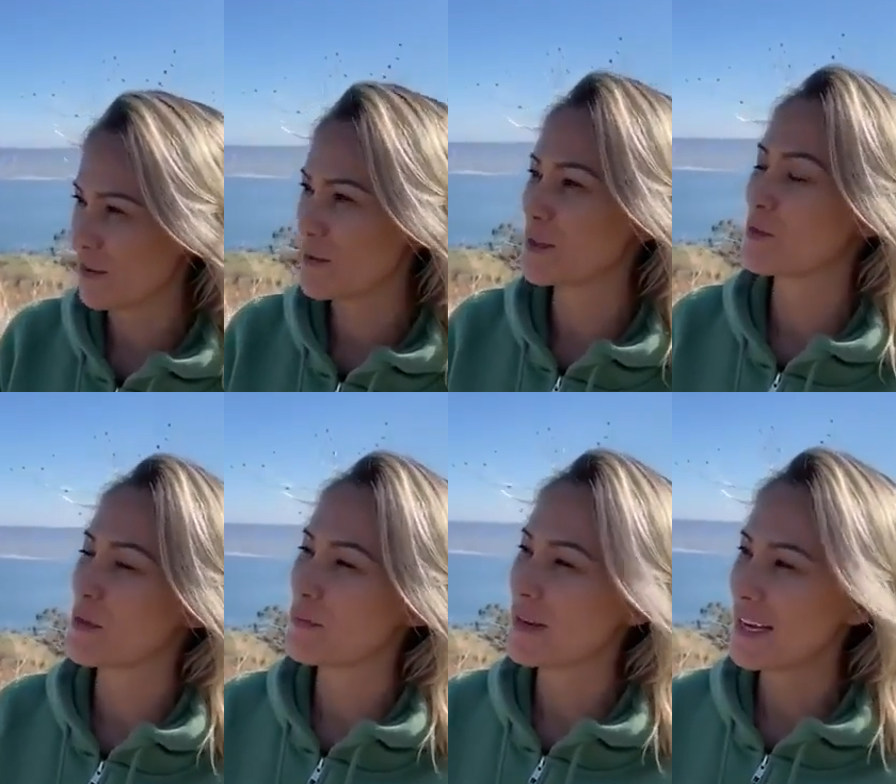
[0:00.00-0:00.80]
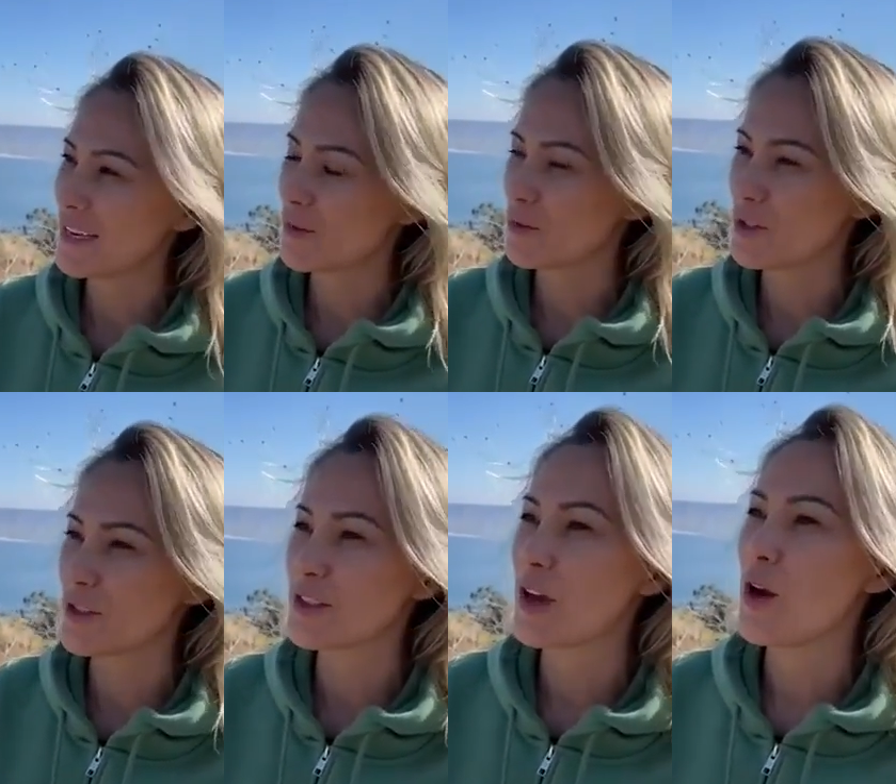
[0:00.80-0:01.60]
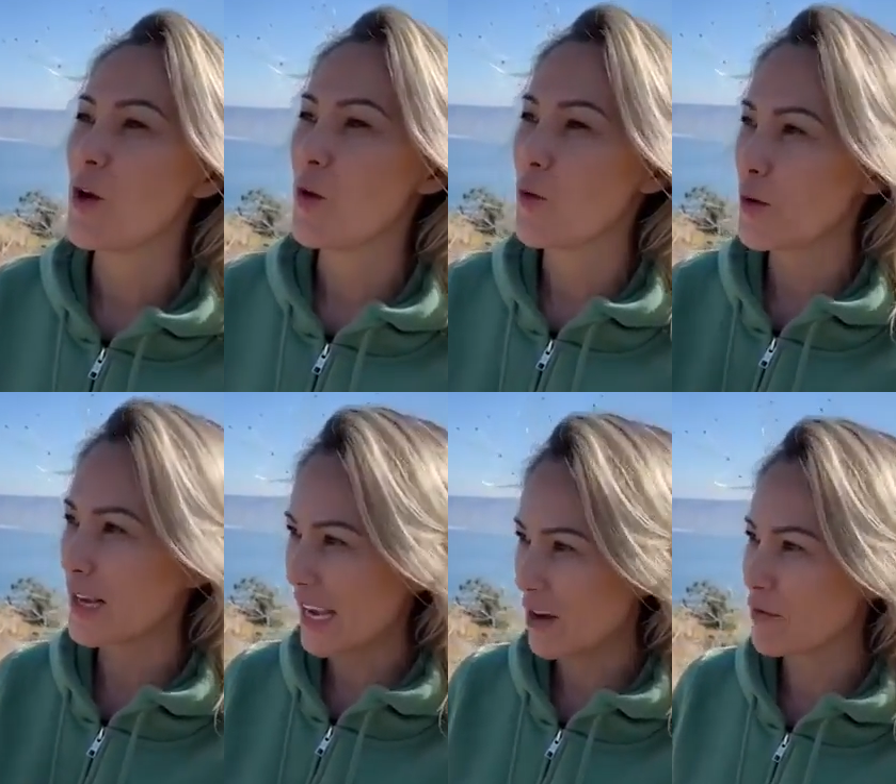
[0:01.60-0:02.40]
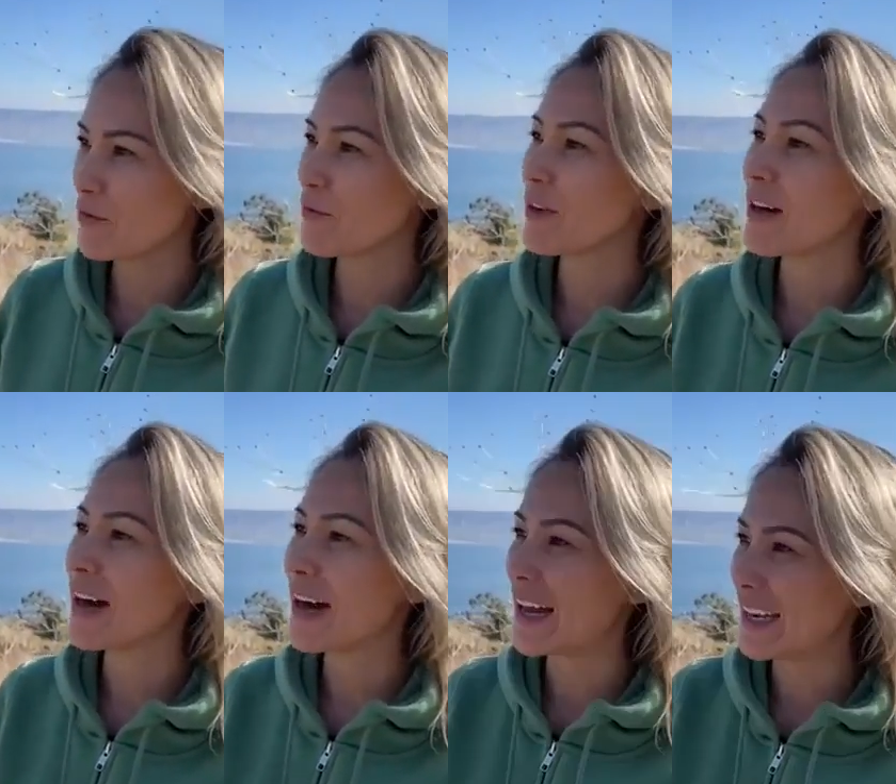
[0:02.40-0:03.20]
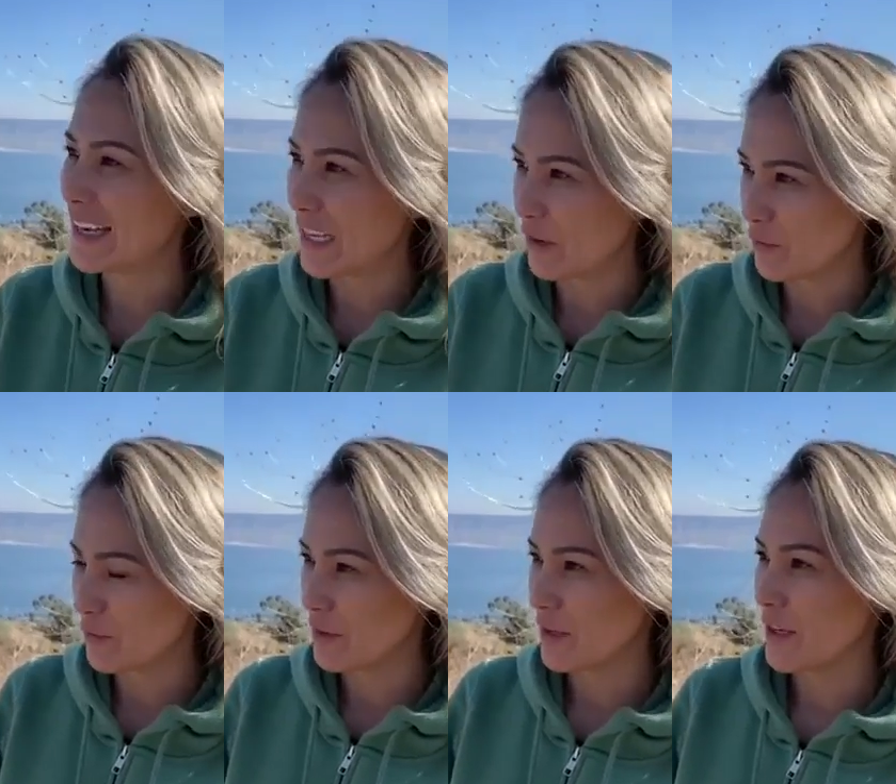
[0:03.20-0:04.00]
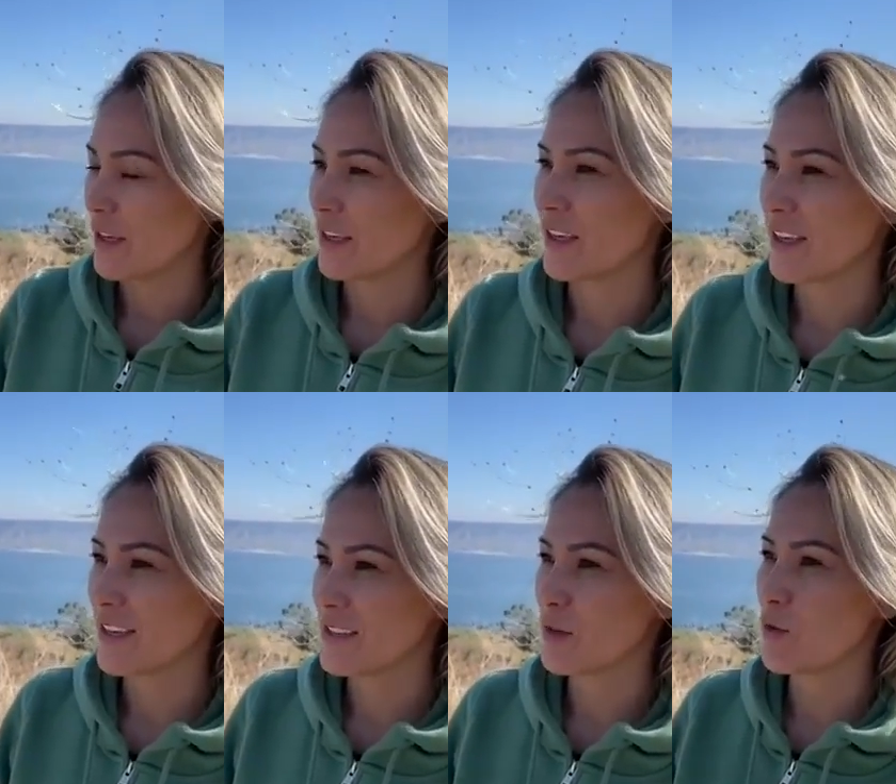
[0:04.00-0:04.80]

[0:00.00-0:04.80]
The heart is deceitful, but in Hebrew it says ukev alev,